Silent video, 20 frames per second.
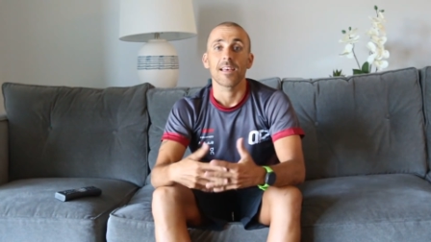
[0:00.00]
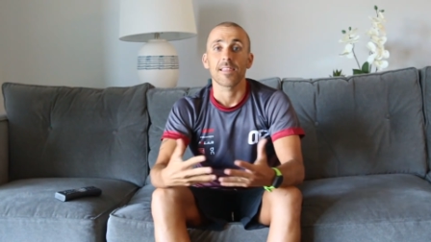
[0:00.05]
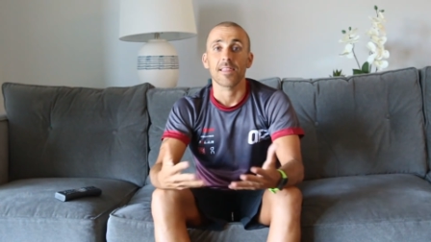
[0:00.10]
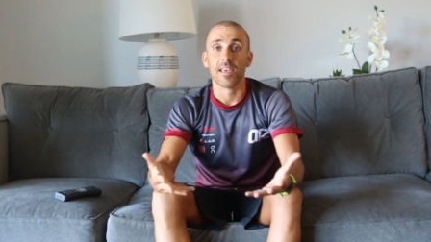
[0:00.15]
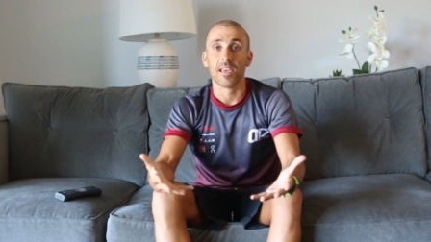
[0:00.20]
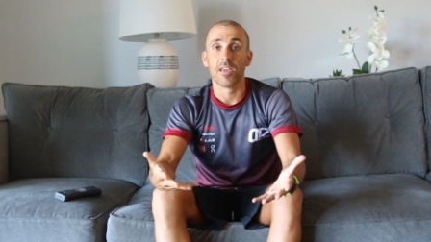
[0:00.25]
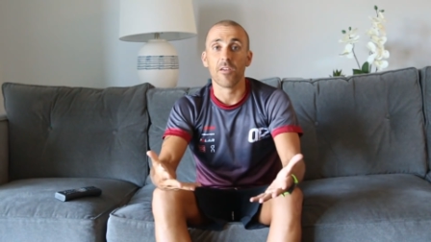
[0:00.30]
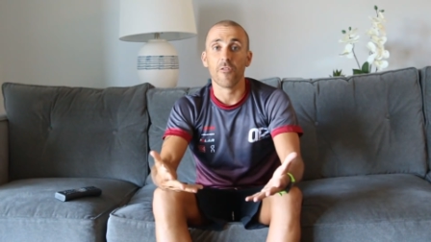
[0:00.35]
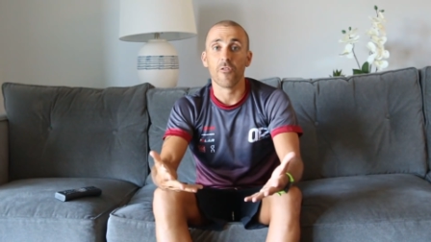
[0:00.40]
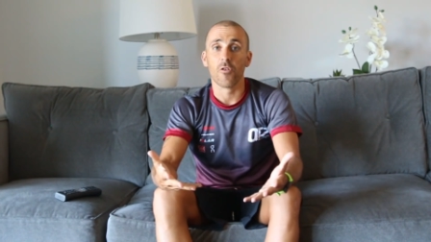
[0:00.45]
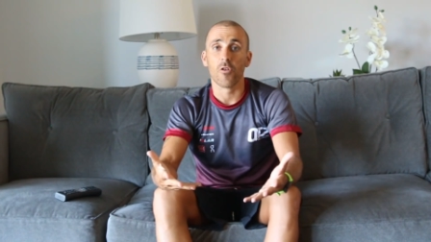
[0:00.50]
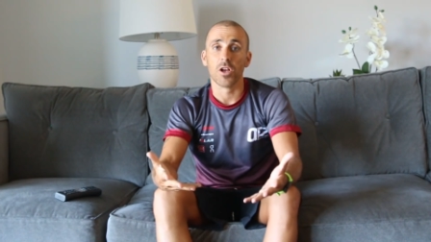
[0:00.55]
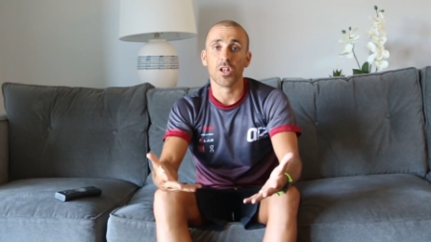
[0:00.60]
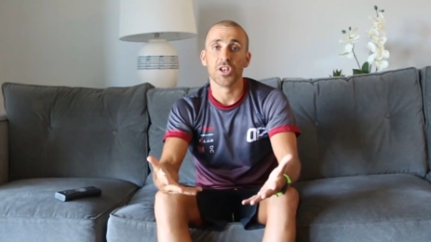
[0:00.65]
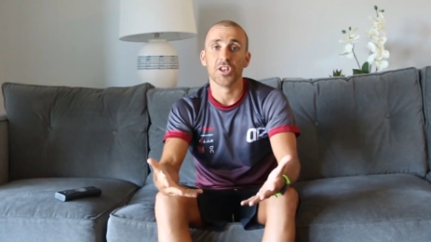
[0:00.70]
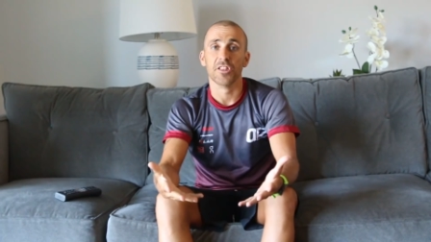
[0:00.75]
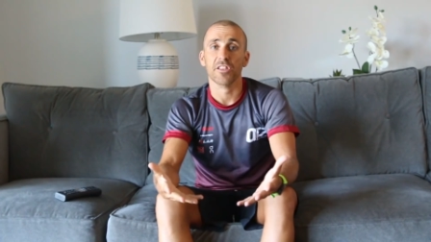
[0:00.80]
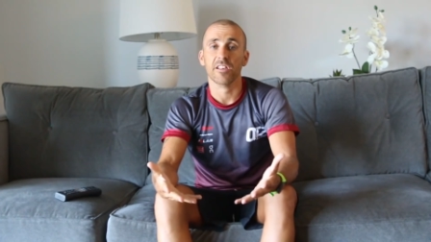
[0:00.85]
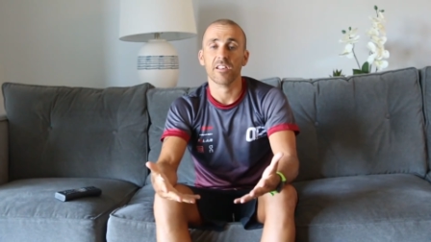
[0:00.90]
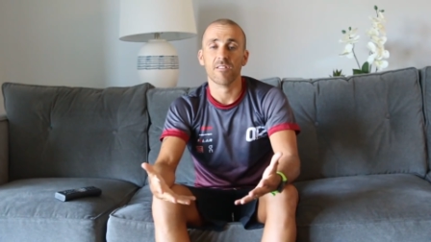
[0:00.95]
Thank you for
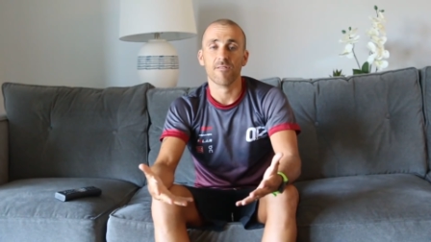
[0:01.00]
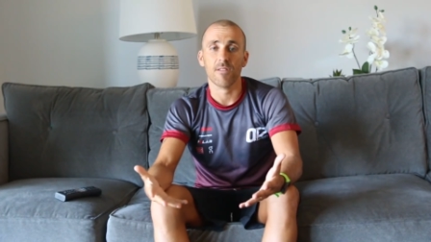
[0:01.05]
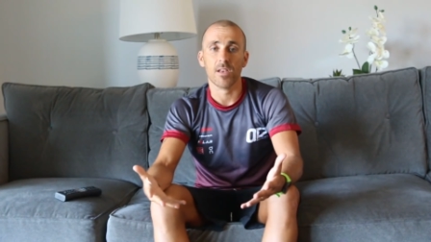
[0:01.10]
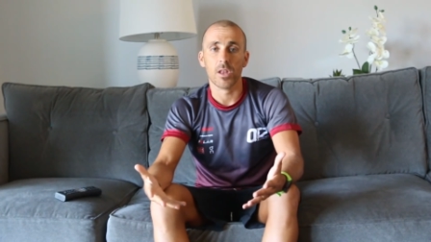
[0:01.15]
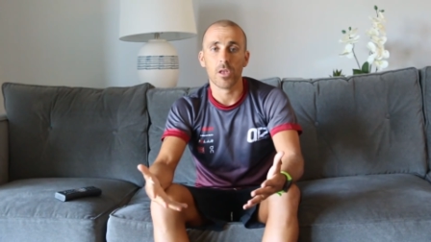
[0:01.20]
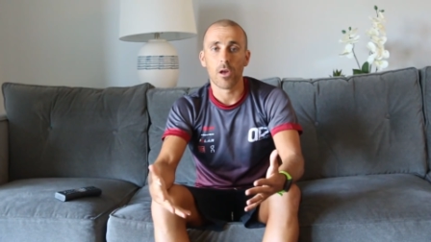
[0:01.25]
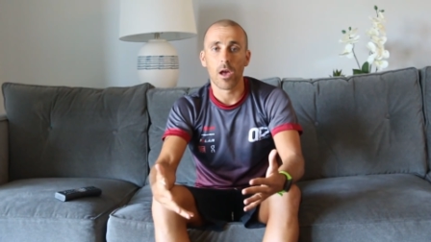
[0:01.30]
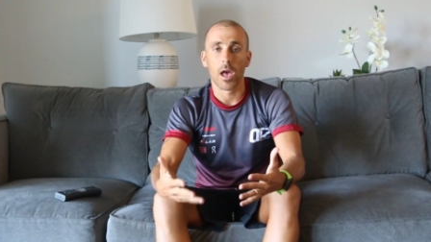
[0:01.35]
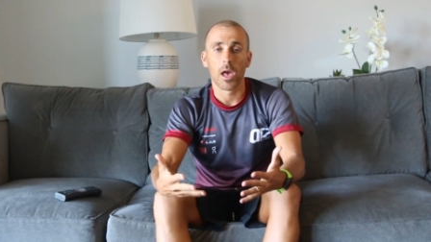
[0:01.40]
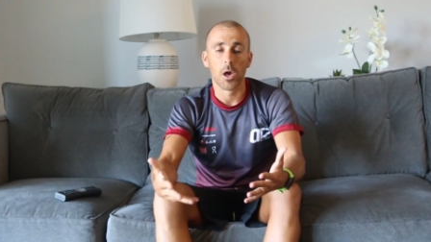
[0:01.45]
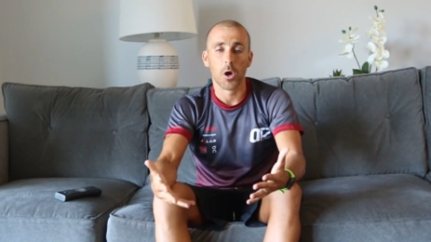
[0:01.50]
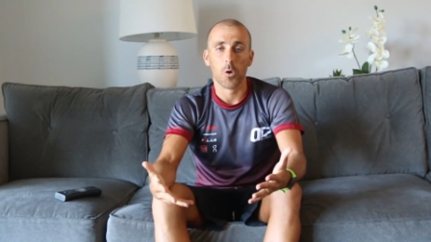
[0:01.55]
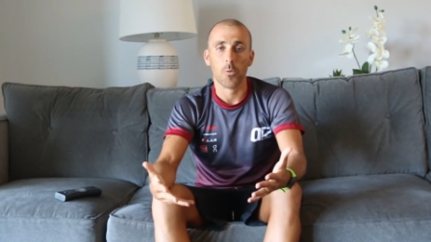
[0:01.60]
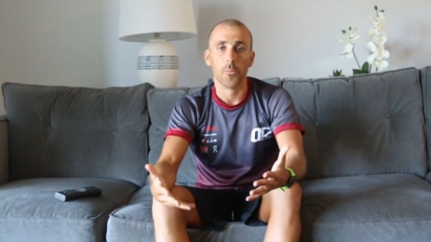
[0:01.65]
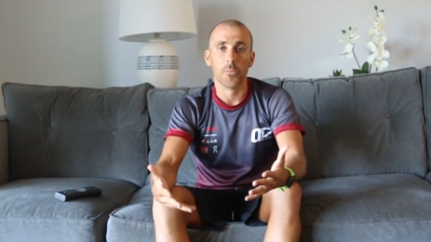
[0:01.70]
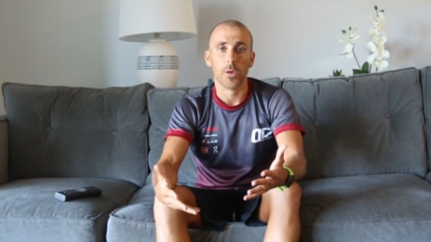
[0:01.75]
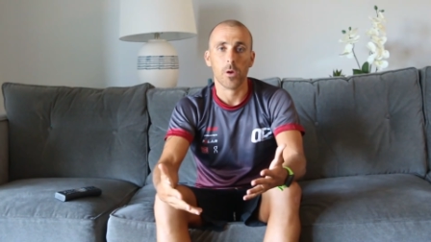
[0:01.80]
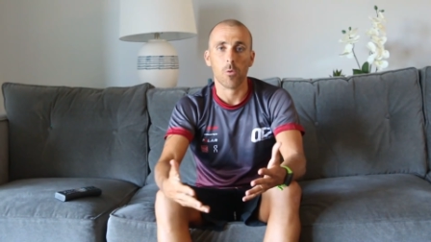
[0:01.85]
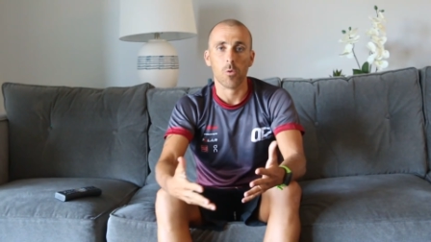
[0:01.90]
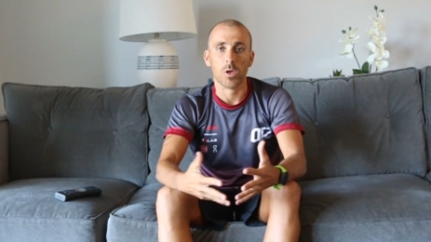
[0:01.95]
watching this video. I
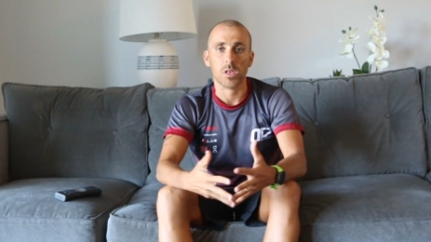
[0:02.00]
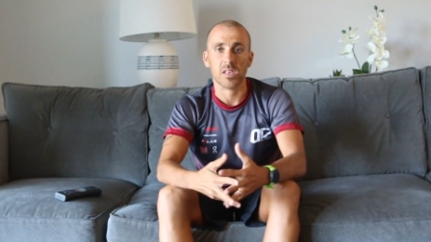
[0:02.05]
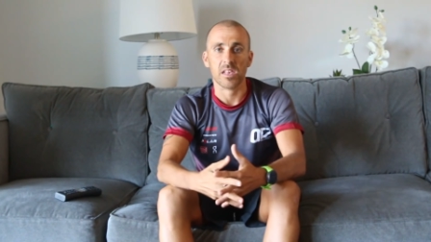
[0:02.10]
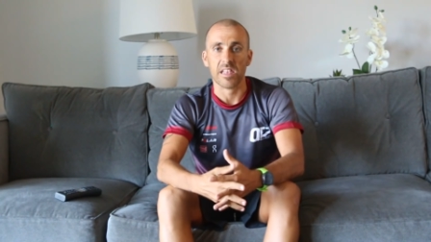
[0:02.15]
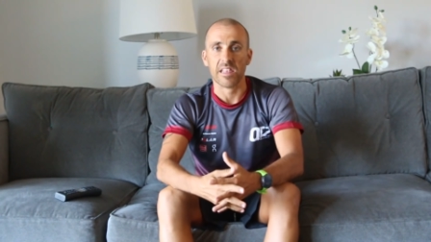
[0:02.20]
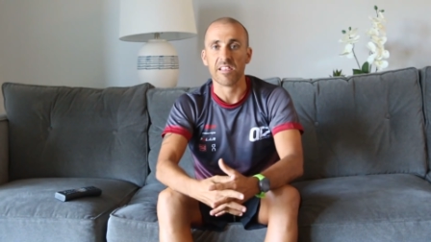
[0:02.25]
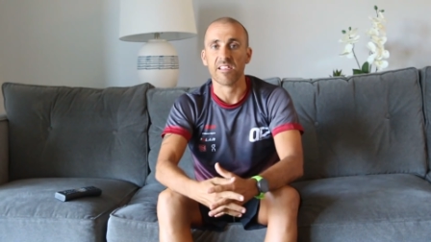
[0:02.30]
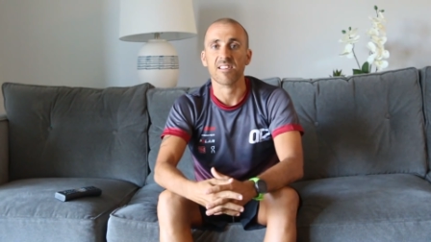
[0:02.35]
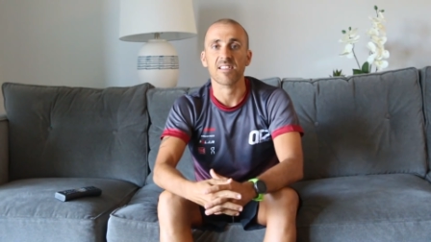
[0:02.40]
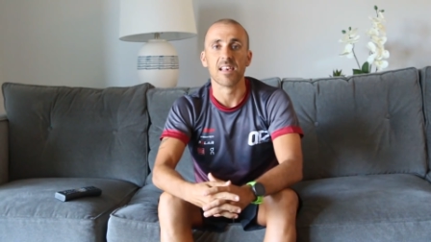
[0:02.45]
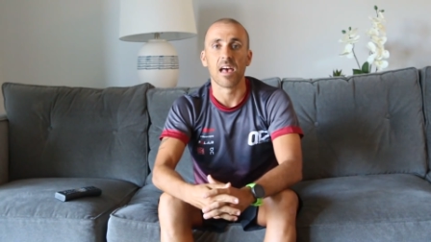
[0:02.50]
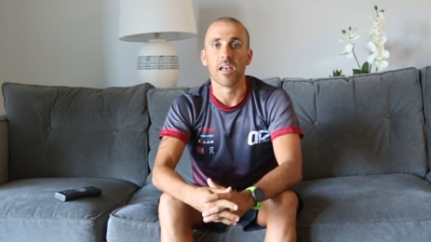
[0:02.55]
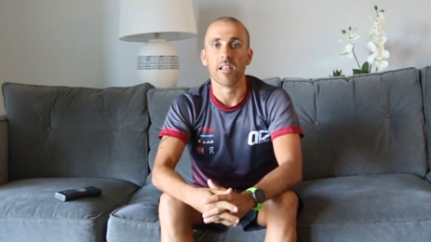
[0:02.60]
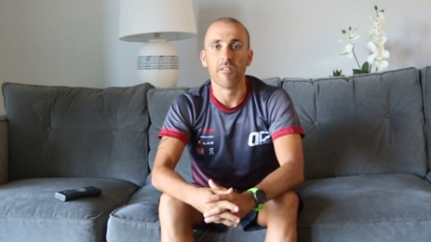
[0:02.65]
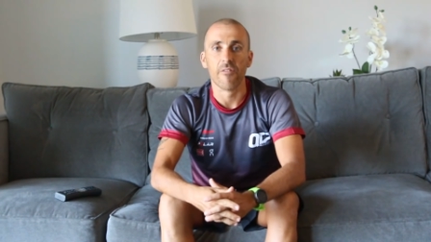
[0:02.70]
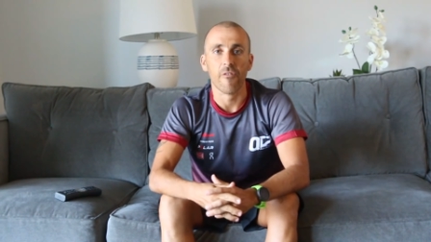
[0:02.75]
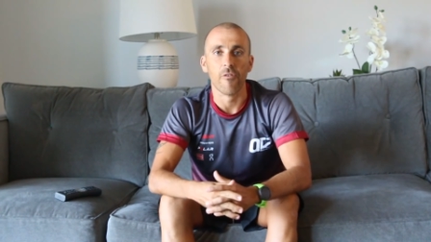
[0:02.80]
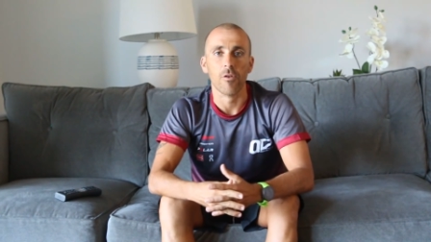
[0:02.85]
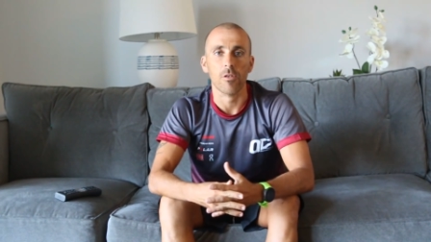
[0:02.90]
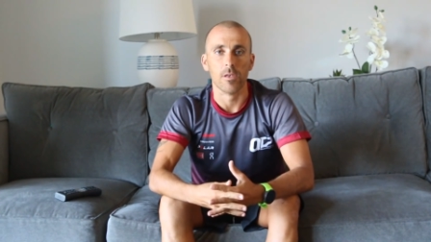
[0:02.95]
hope it was
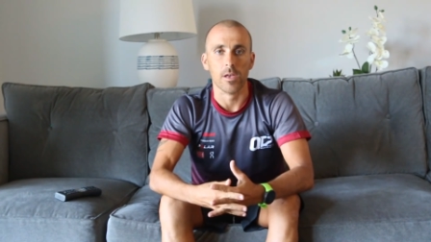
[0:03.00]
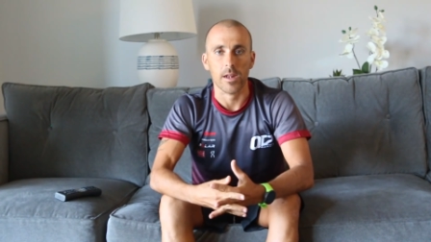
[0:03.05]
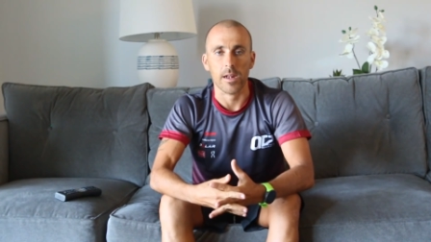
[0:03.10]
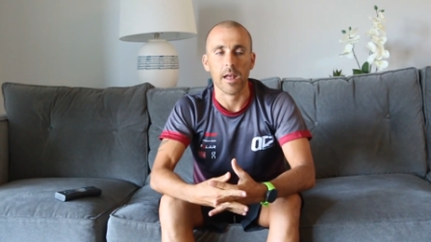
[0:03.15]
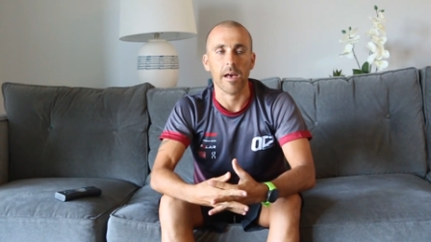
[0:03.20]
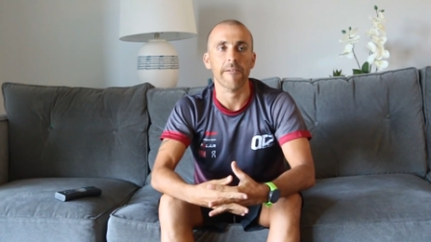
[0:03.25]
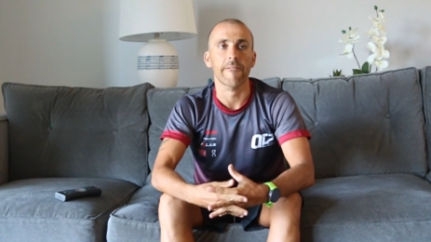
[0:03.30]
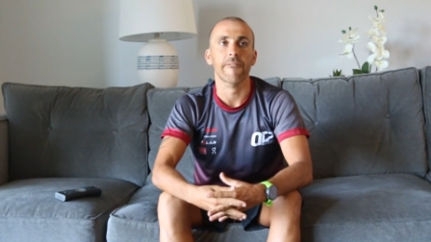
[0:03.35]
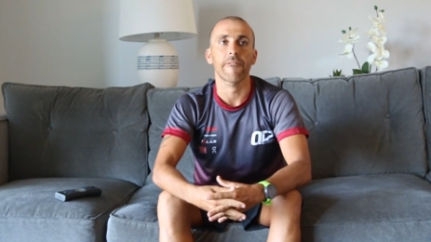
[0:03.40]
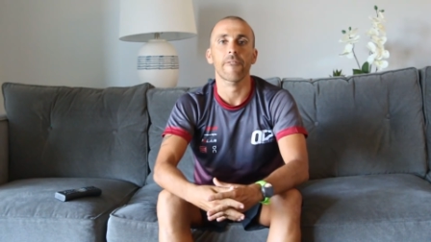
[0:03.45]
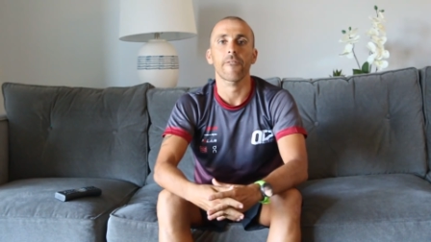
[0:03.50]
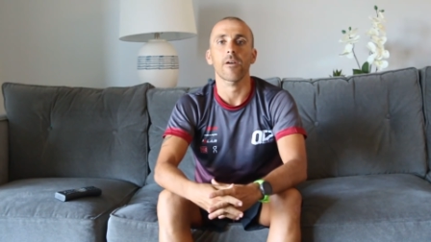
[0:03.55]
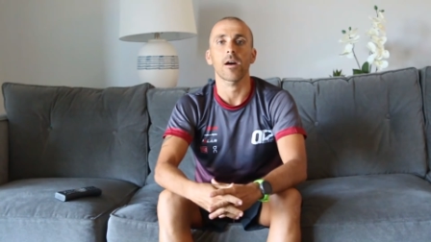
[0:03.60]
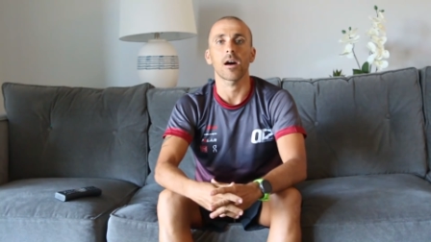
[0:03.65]
insightful enough.